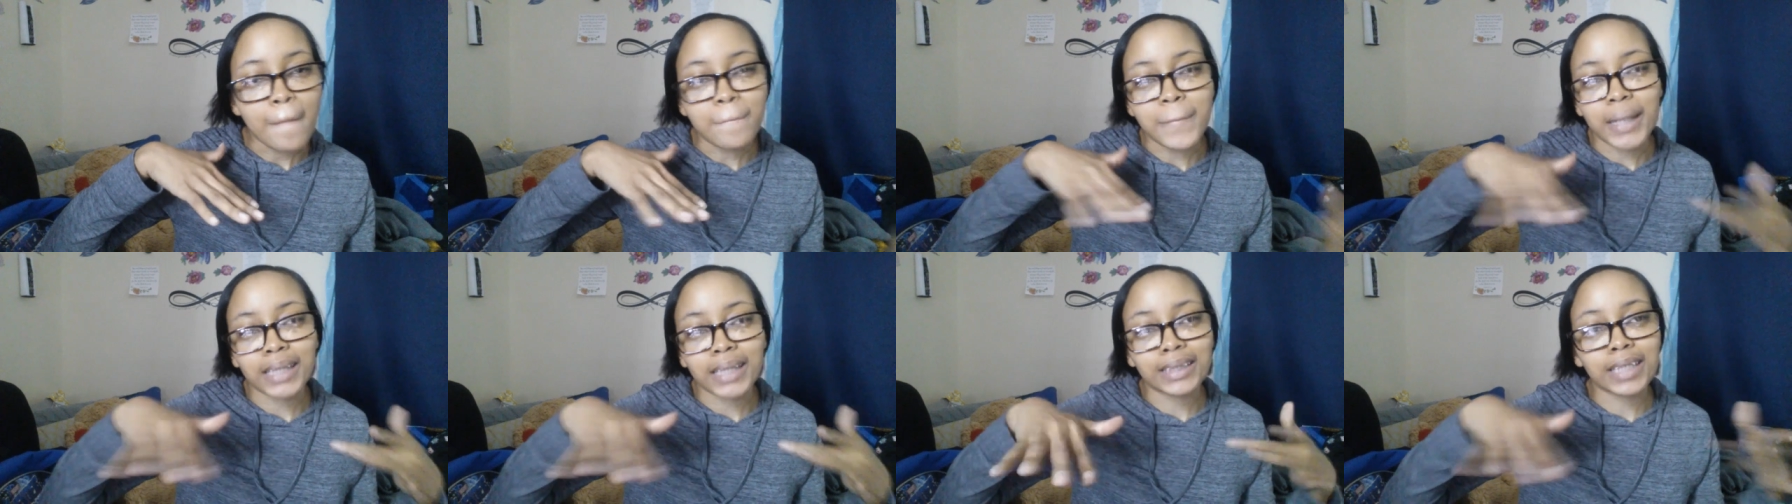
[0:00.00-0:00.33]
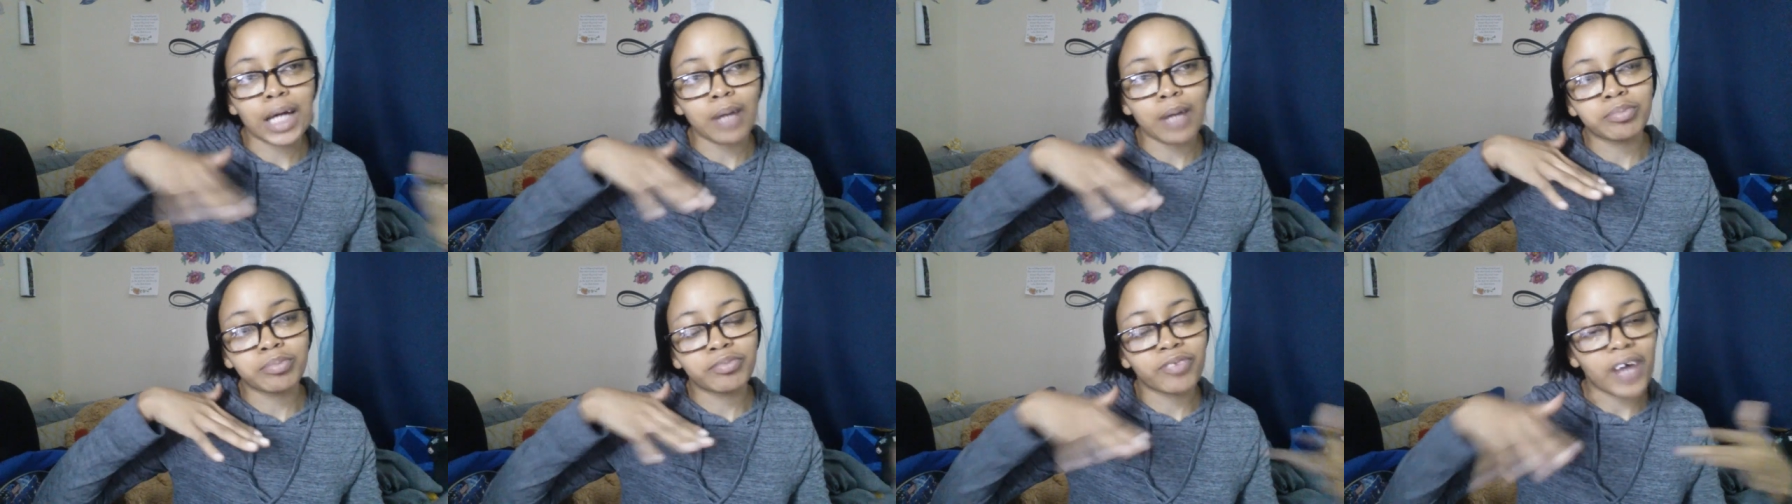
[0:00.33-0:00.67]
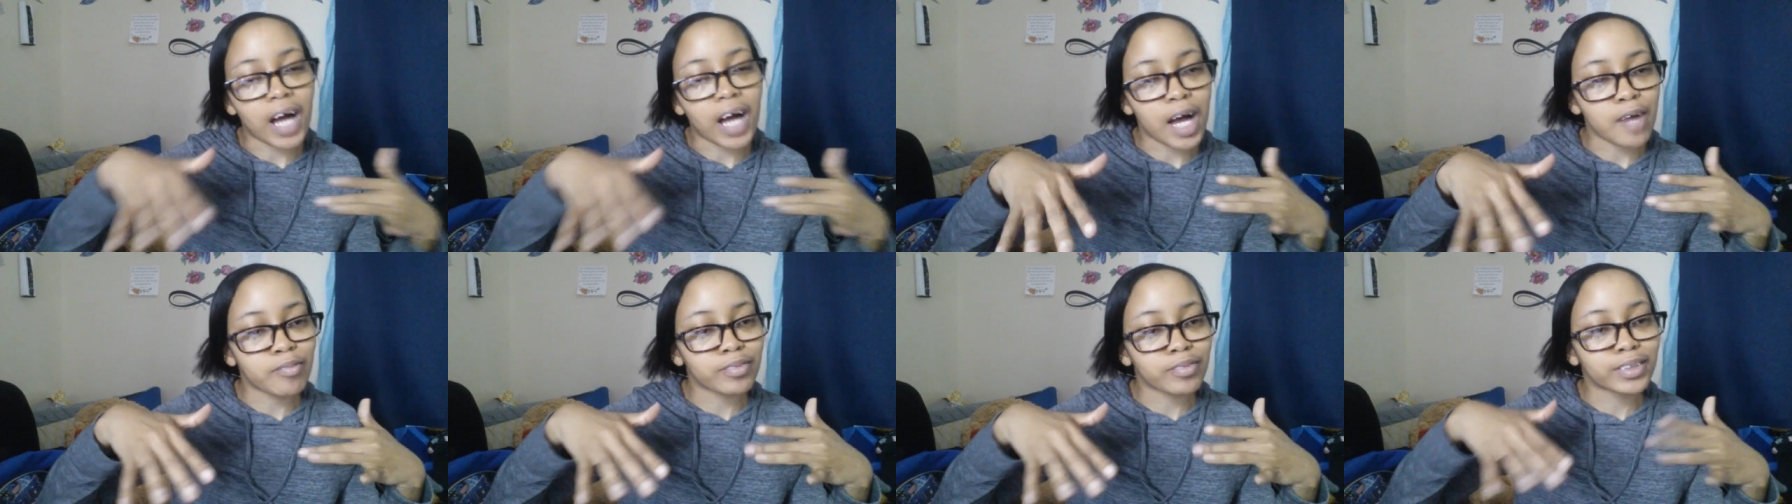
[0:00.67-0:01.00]
My top
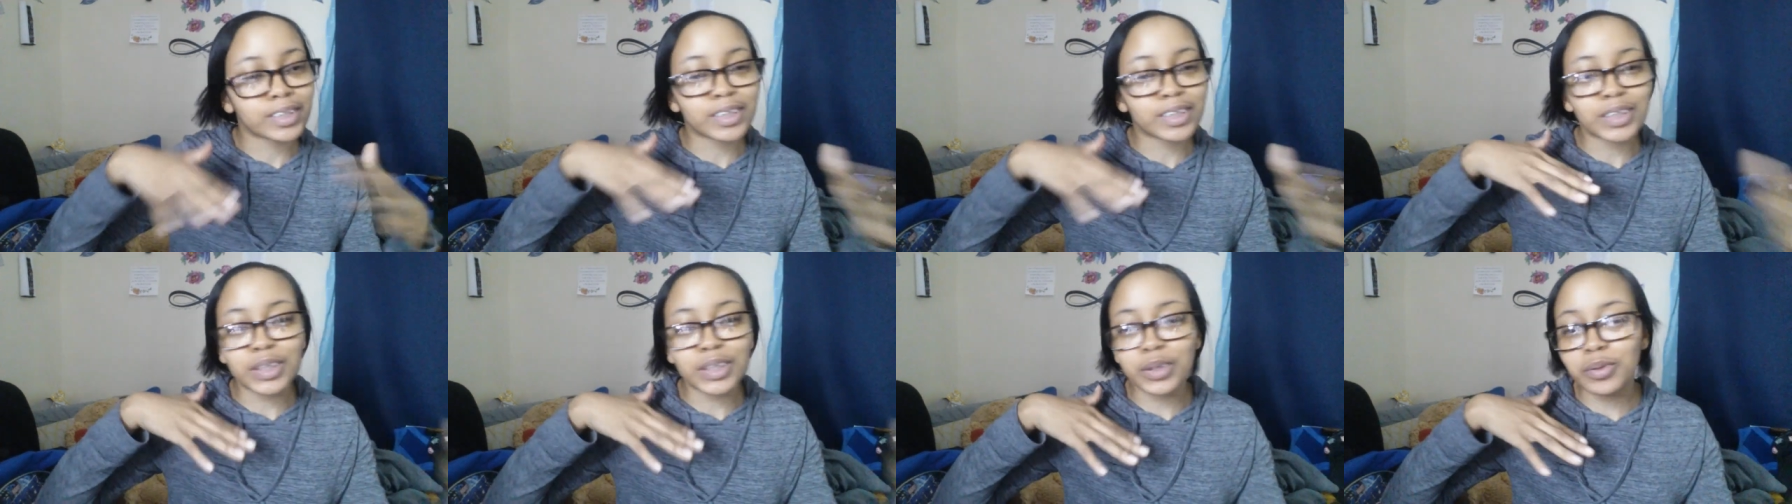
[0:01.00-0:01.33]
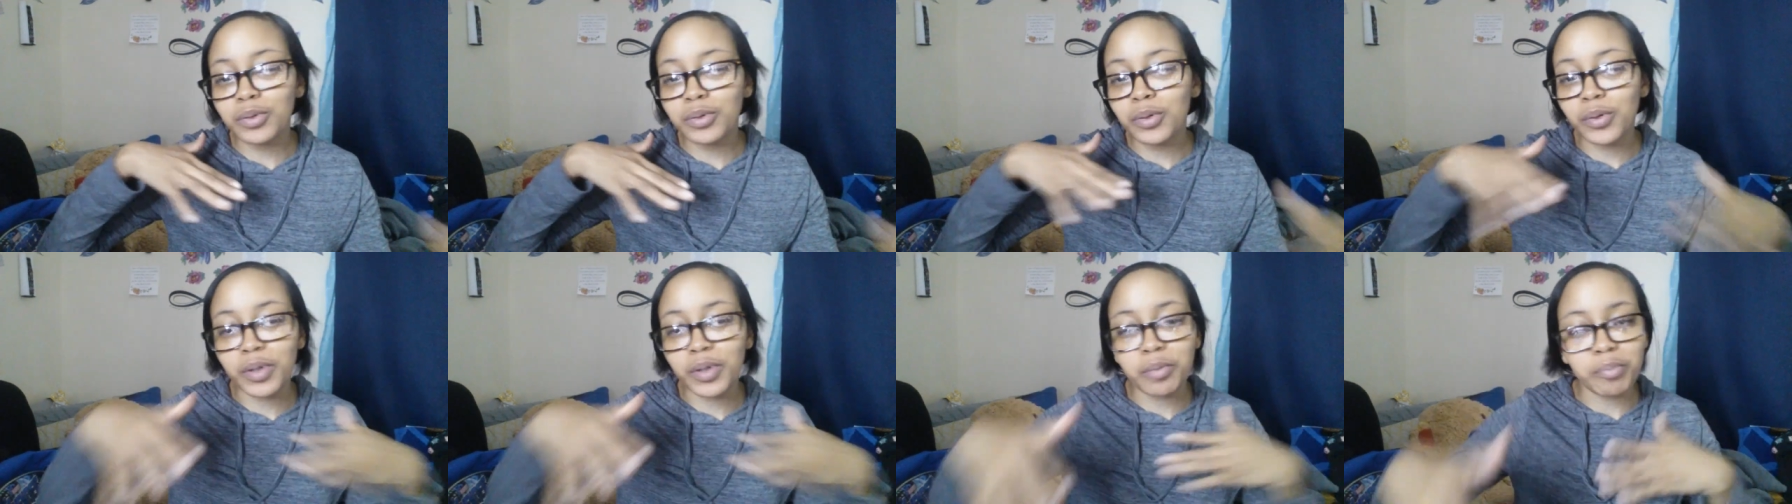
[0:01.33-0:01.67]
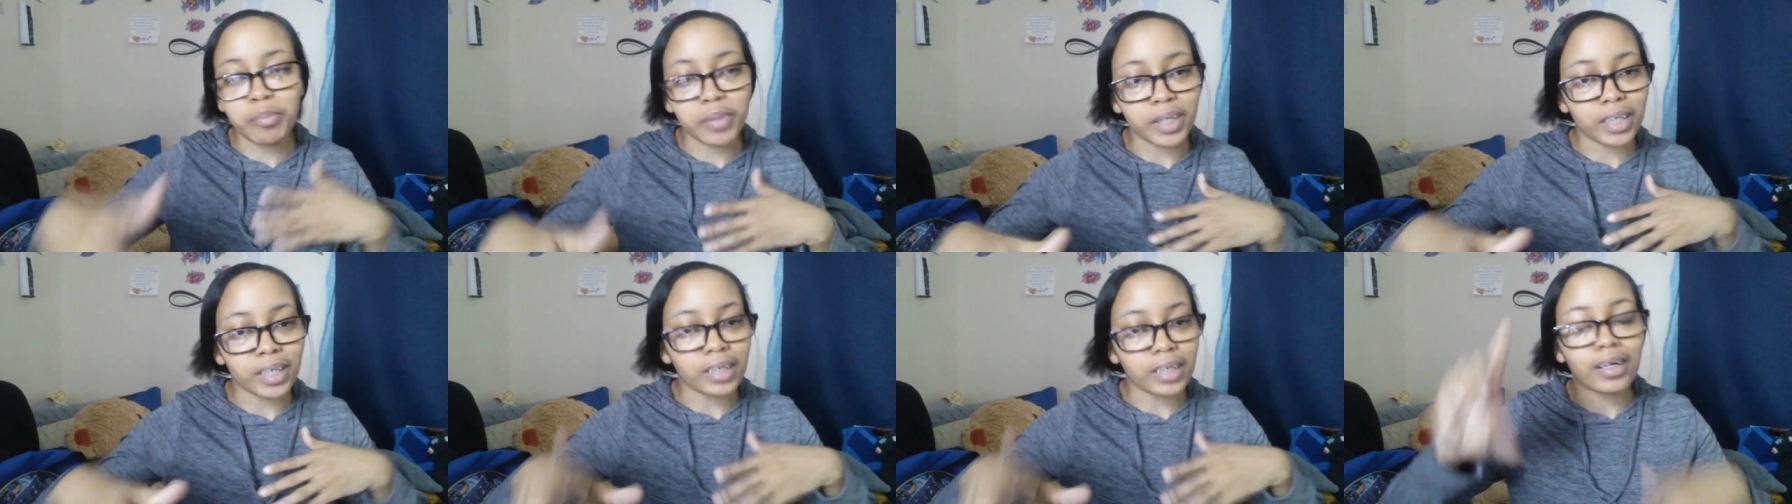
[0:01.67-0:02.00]
five is still going to
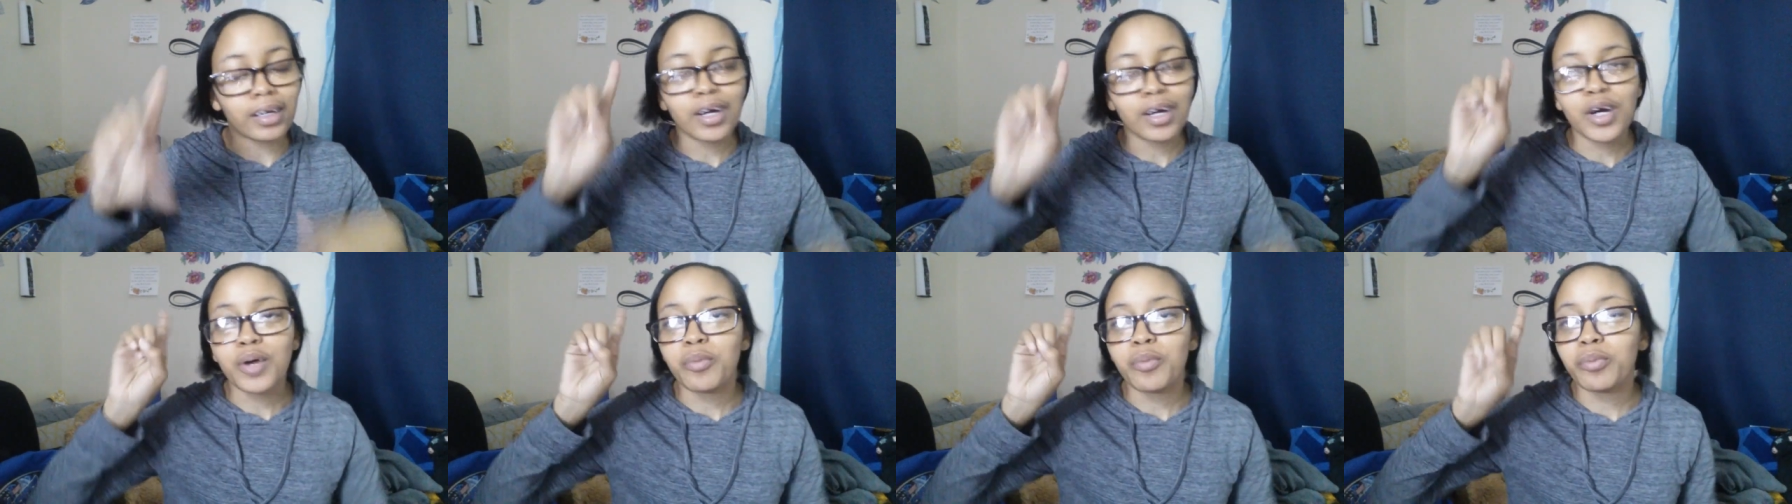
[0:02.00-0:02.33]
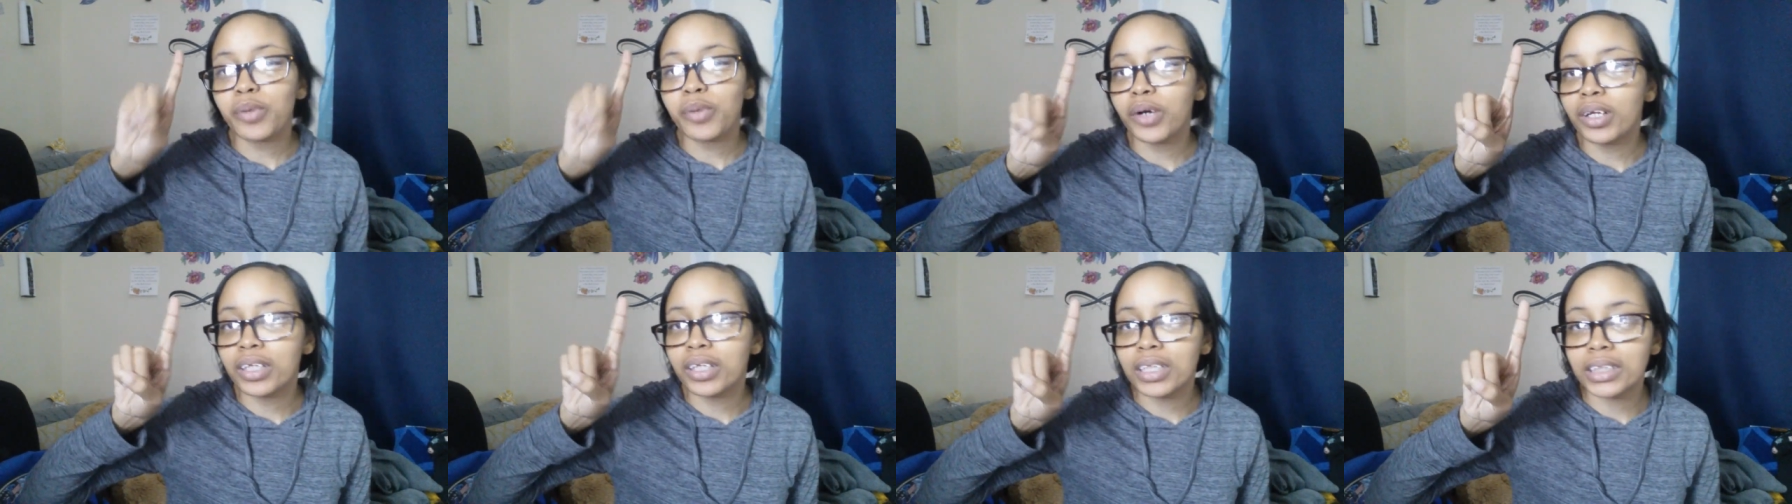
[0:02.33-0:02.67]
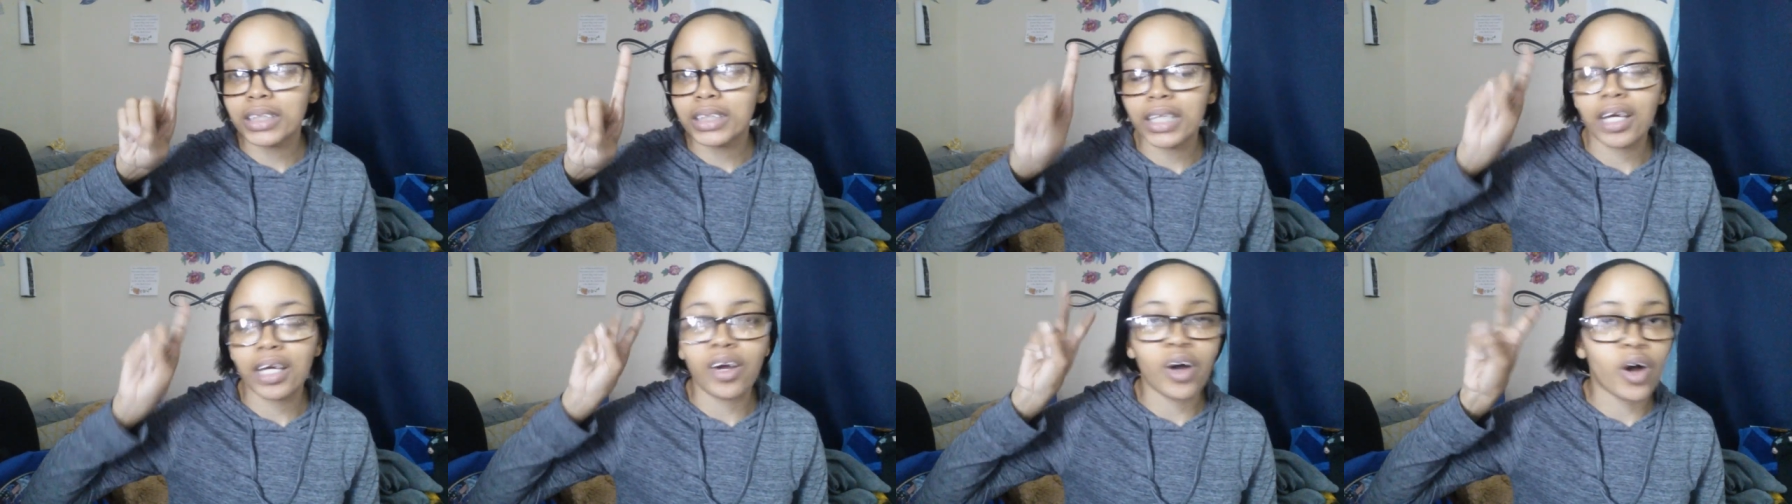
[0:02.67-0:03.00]
be Pearl in
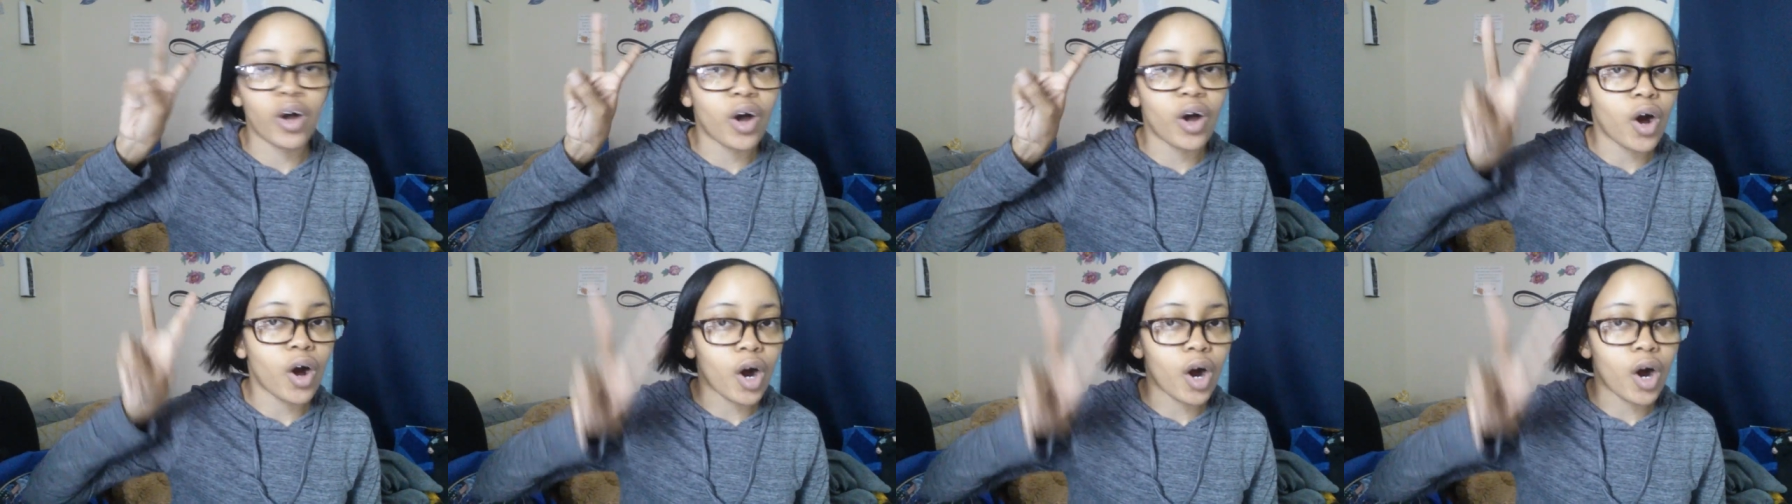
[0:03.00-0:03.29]
the Sand,